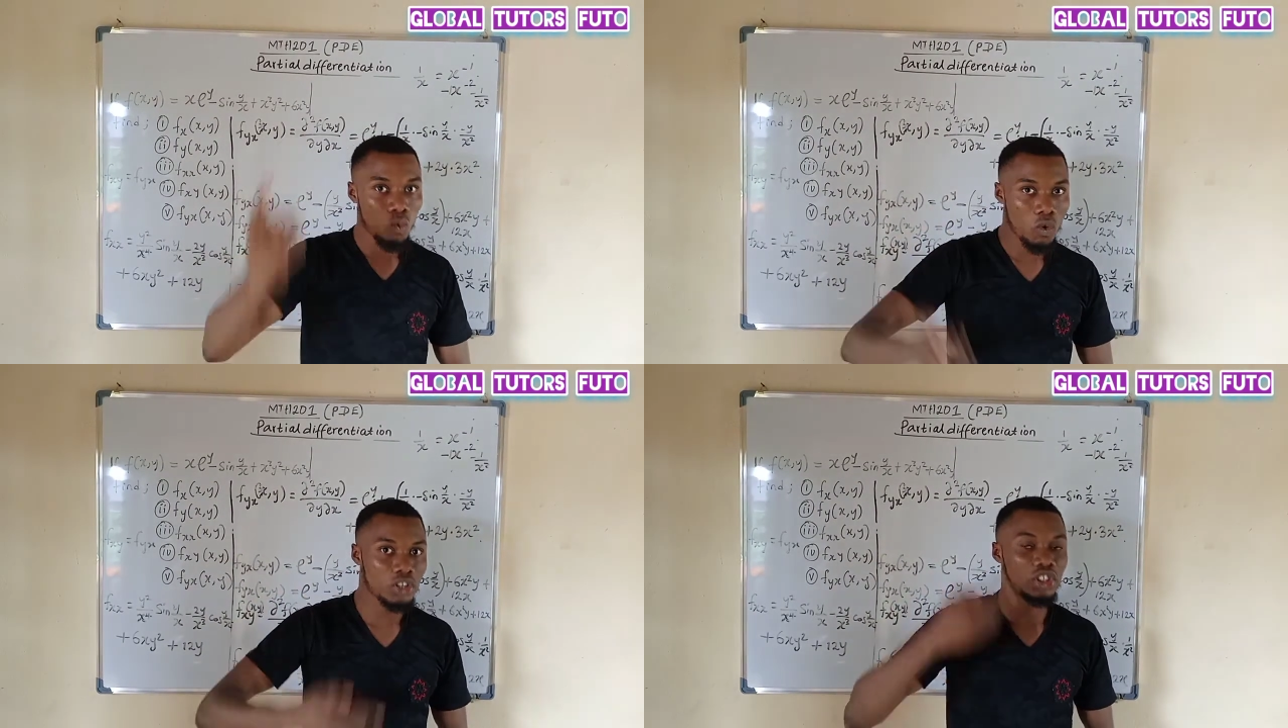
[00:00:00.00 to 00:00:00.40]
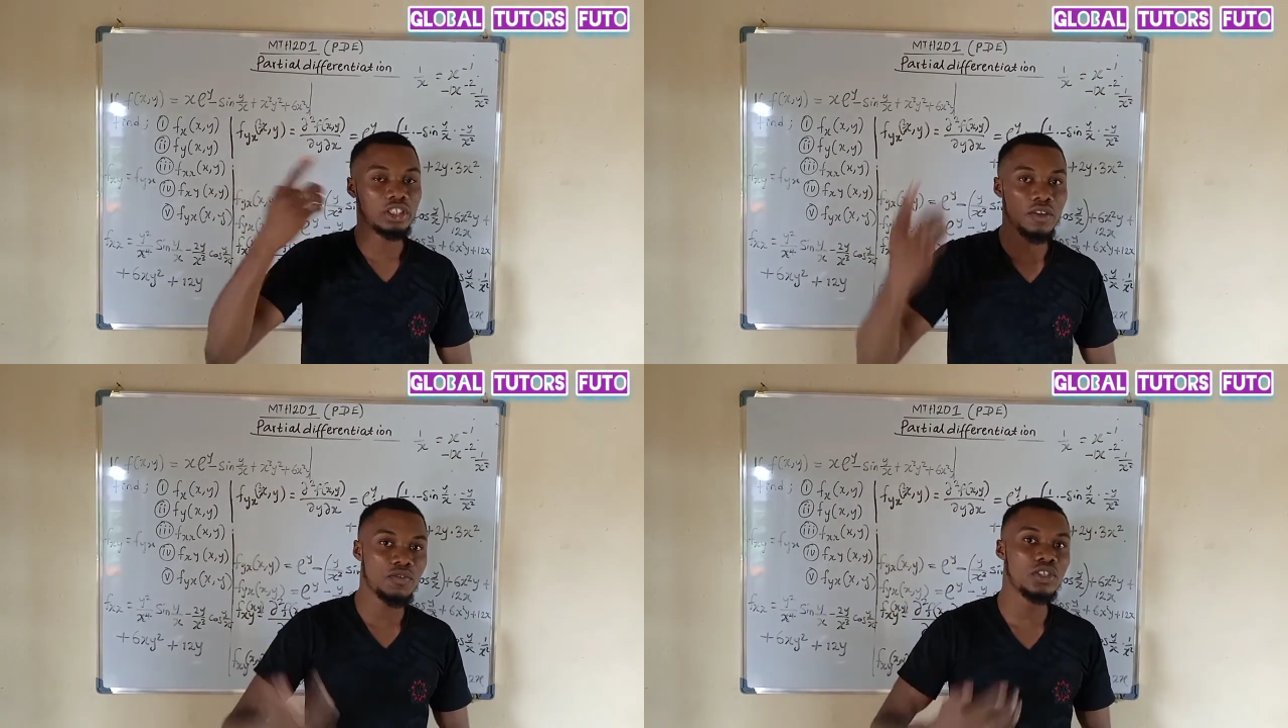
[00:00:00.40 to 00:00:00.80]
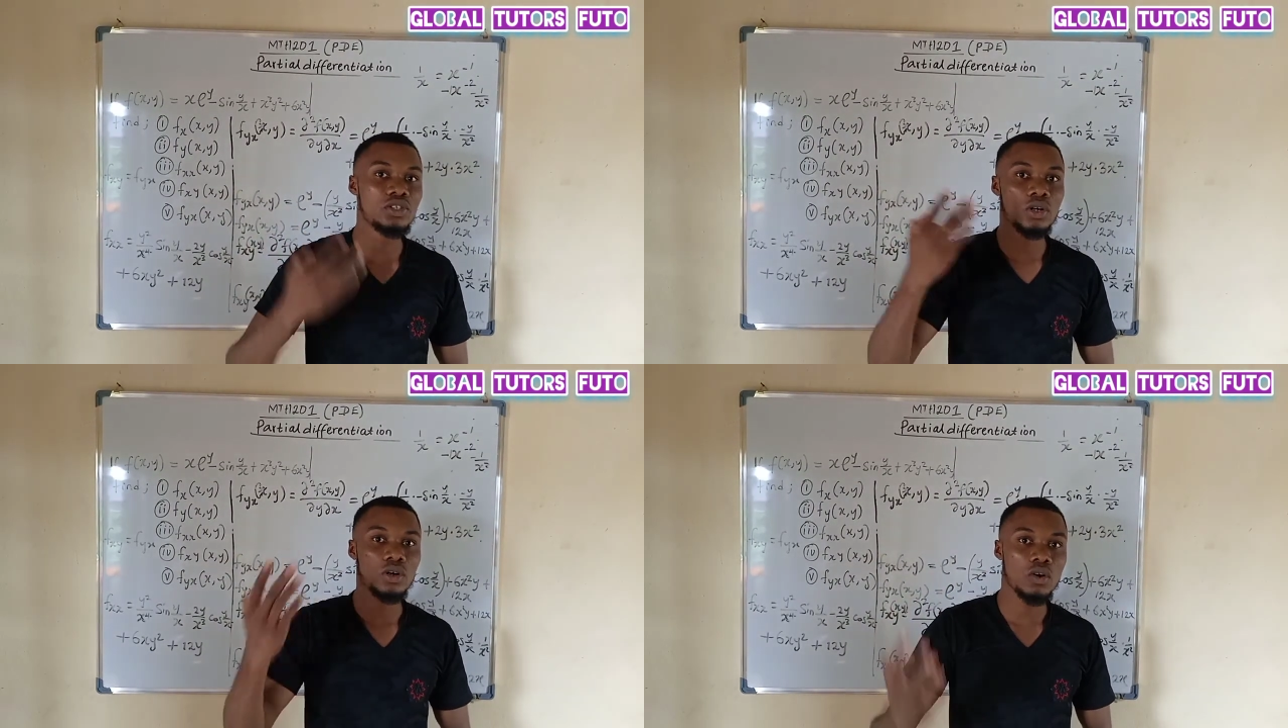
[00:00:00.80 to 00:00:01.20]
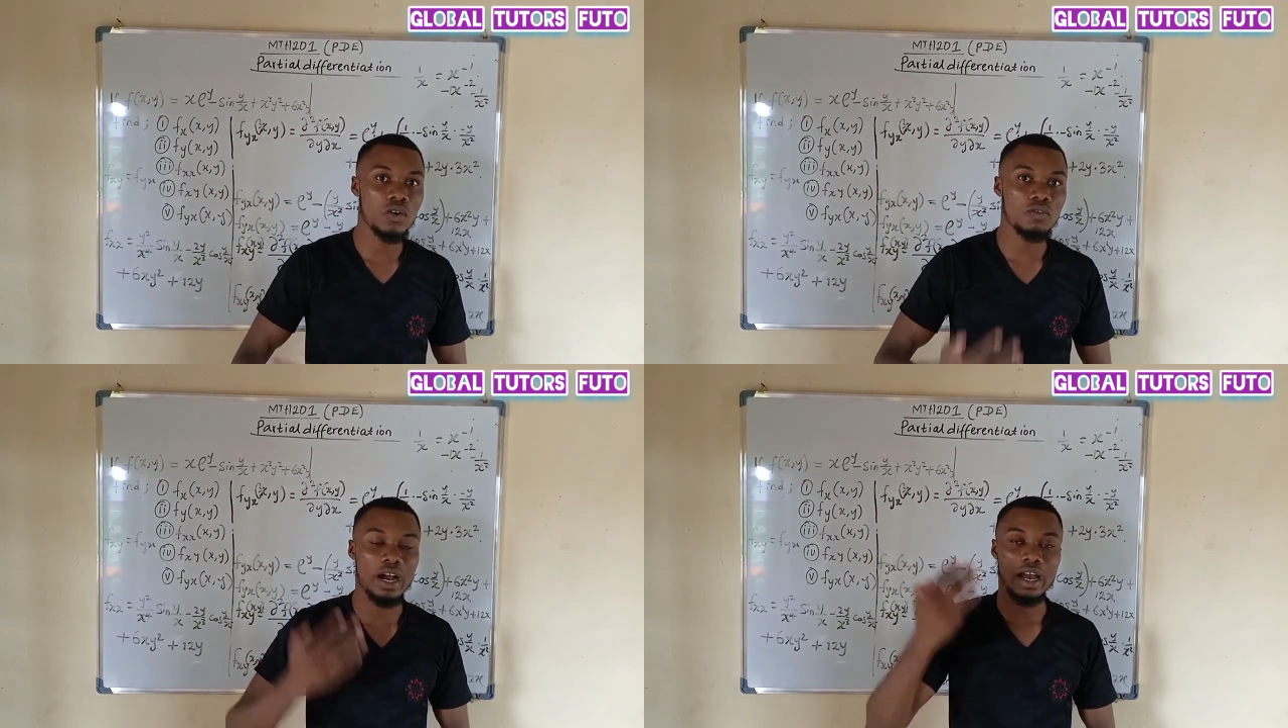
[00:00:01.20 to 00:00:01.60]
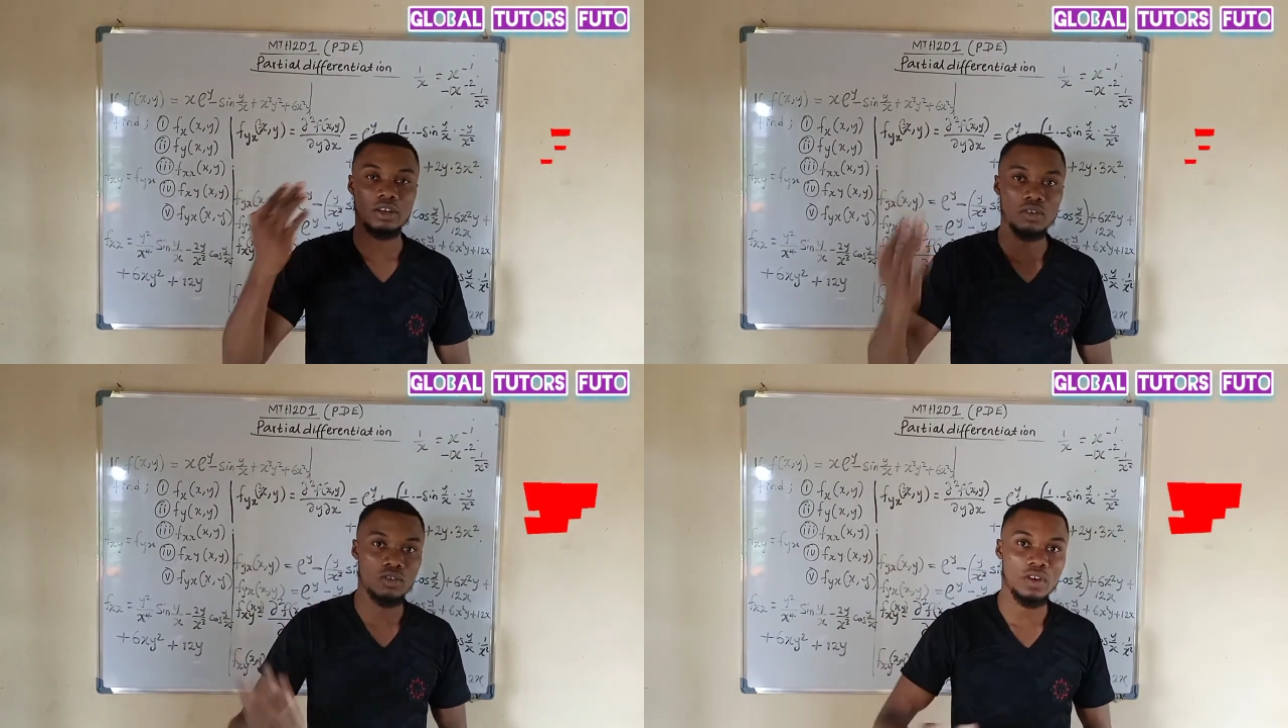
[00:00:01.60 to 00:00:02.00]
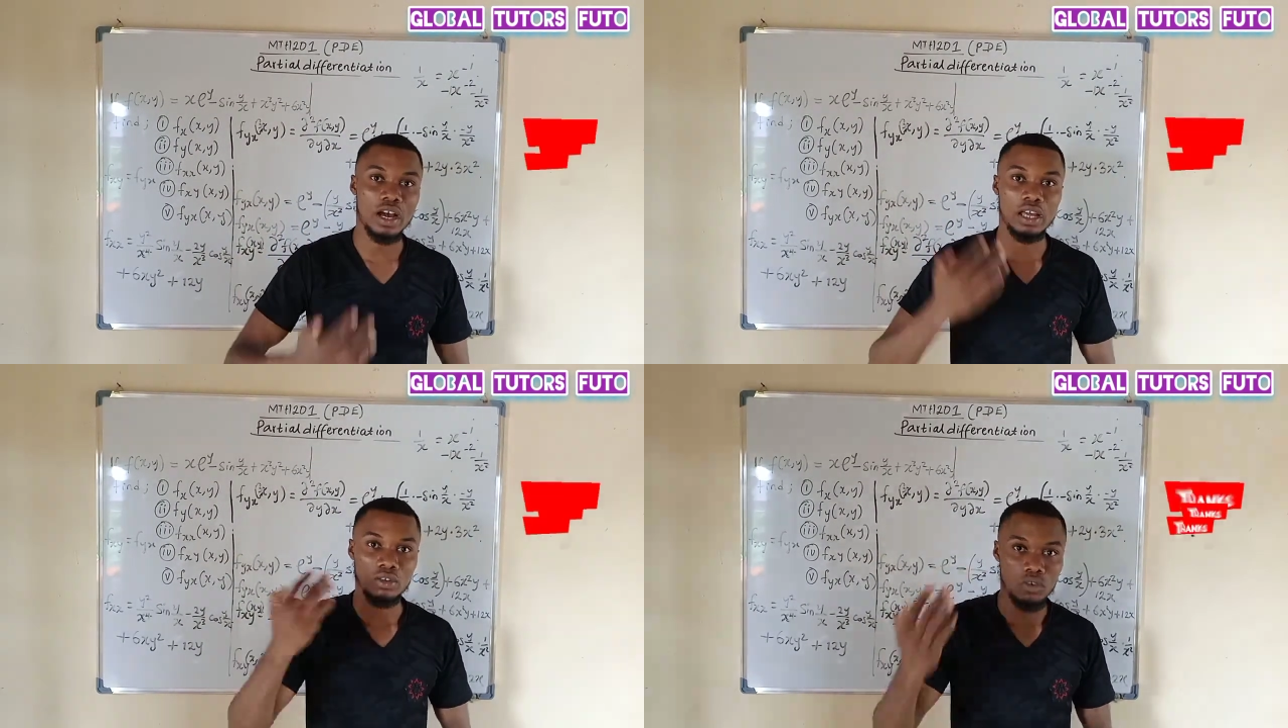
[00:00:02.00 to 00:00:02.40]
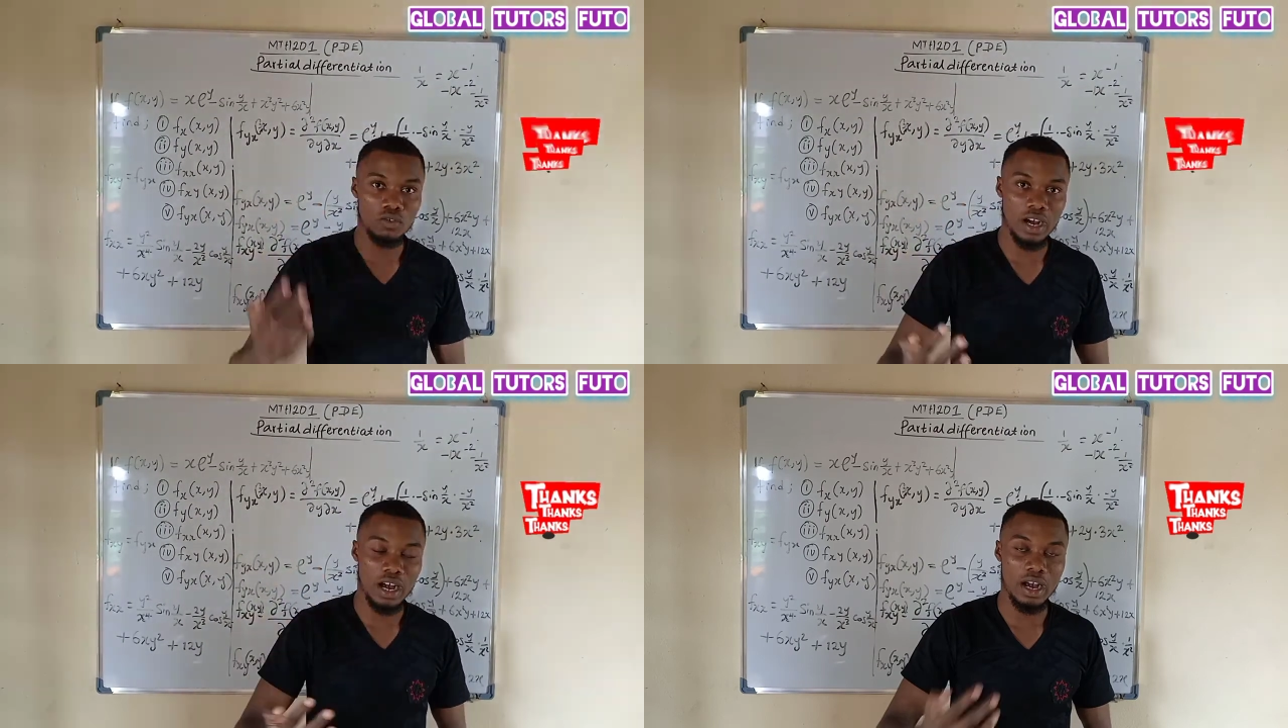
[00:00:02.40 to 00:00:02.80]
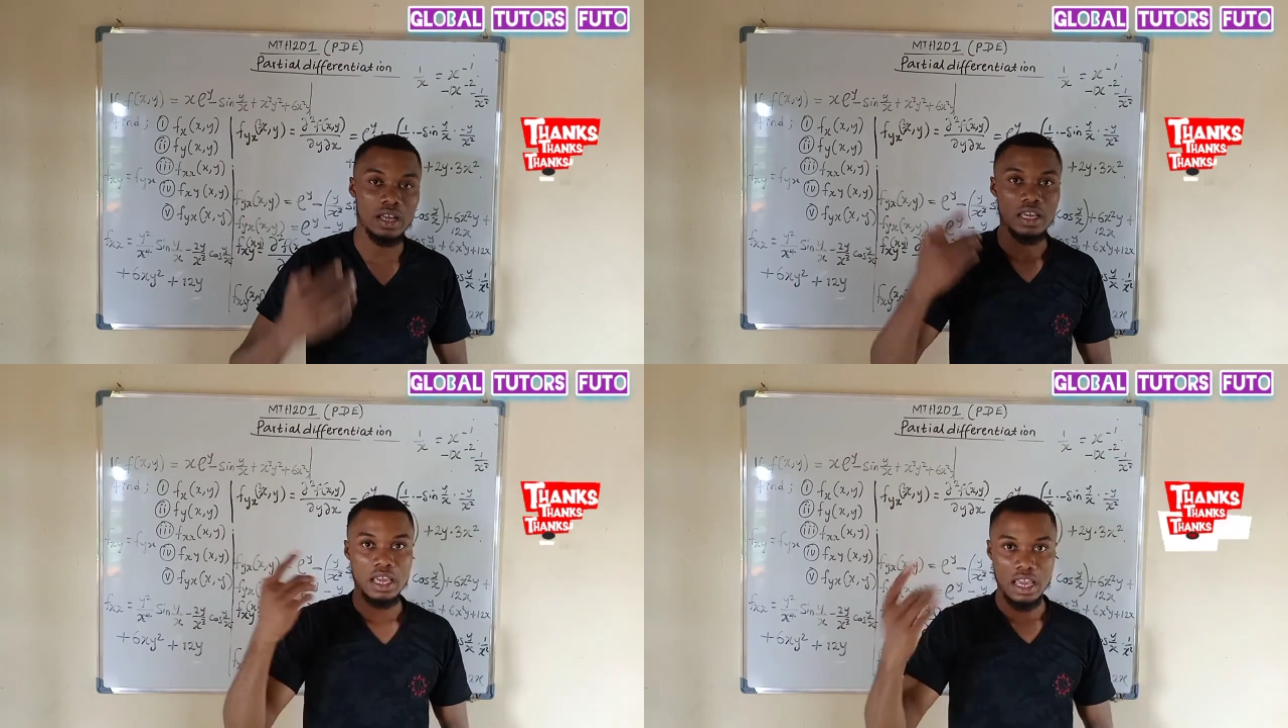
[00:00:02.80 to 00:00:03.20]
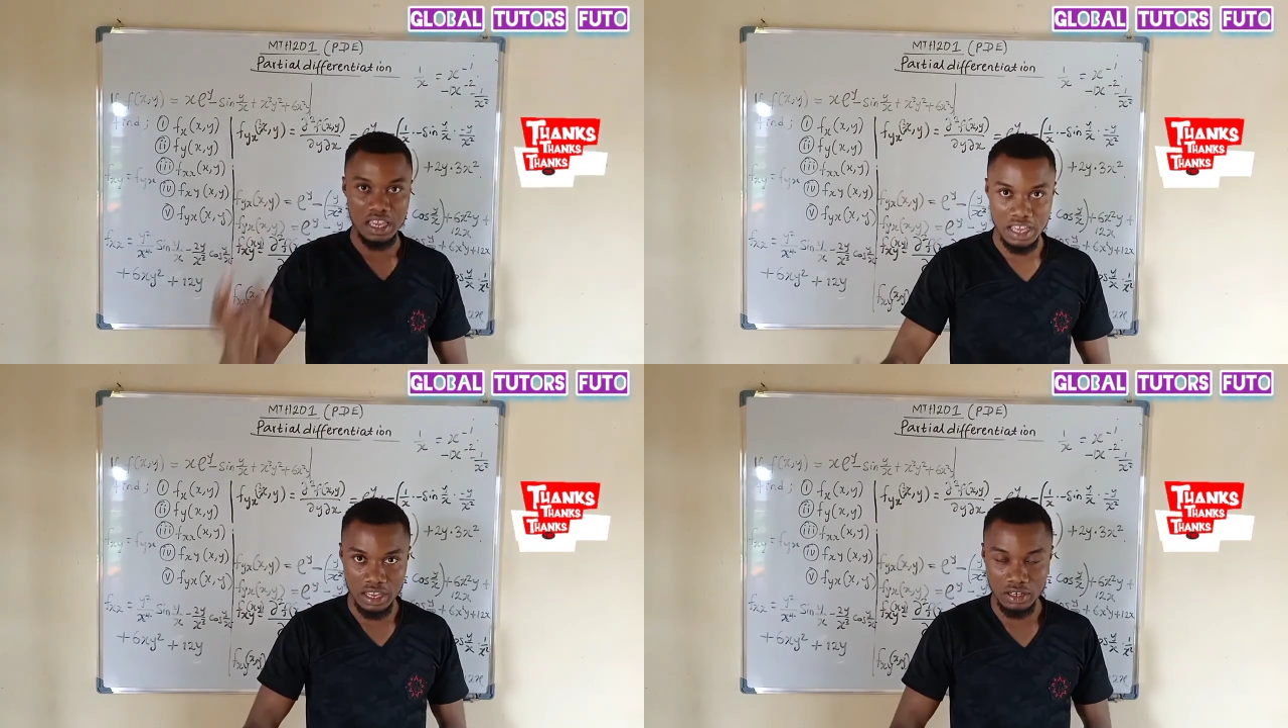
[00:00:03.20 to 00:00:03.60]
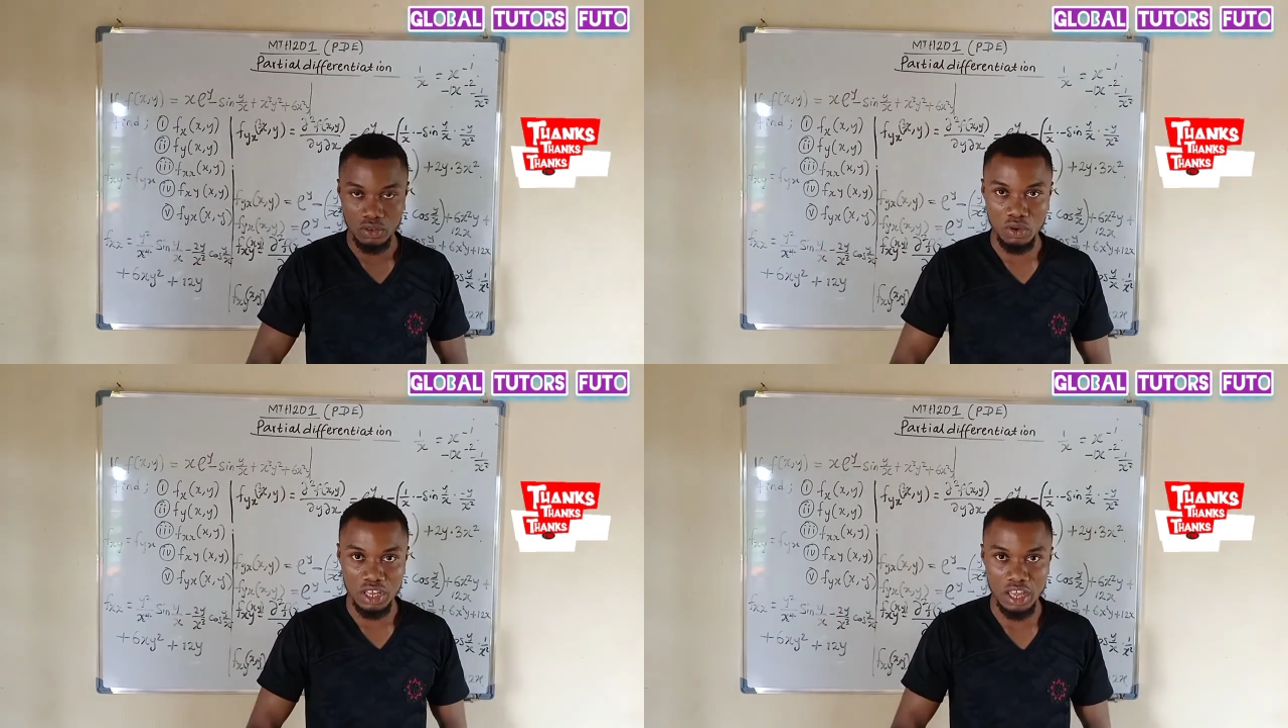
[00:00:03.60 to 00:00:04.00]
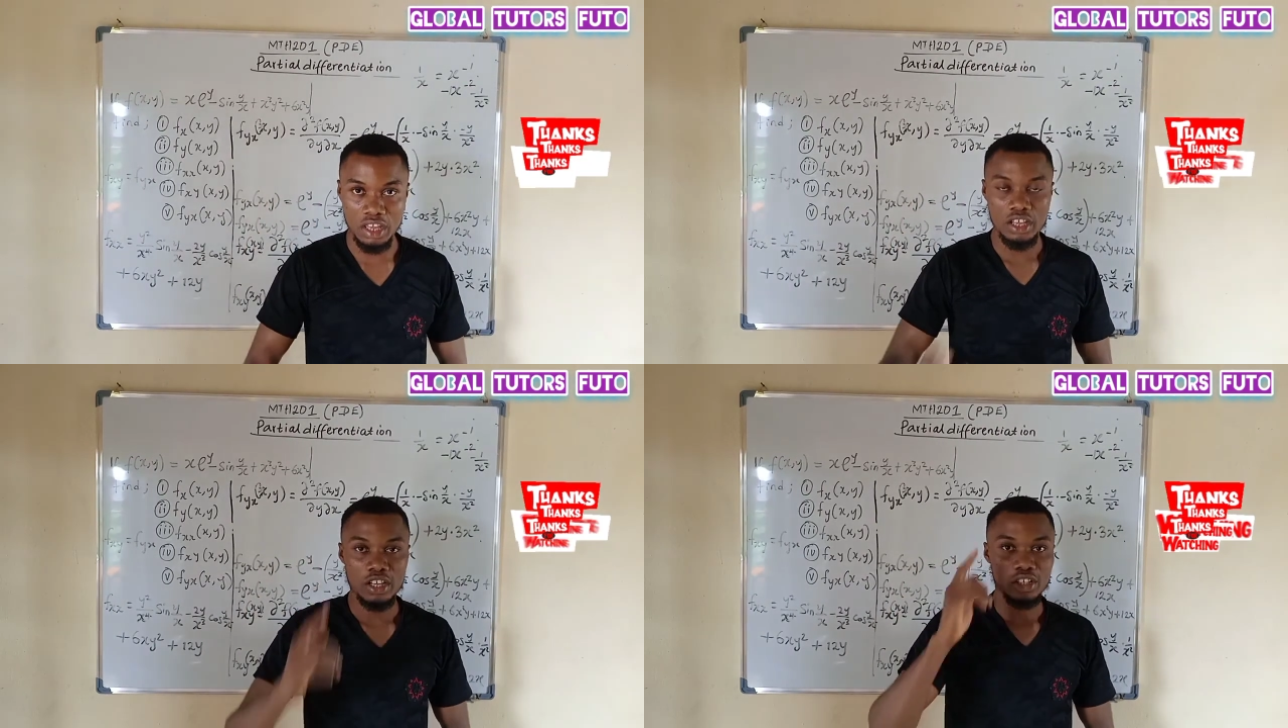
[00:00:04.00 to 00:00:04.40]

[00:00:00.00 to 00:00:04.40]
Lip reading: Watch the video over and over and over again, okay?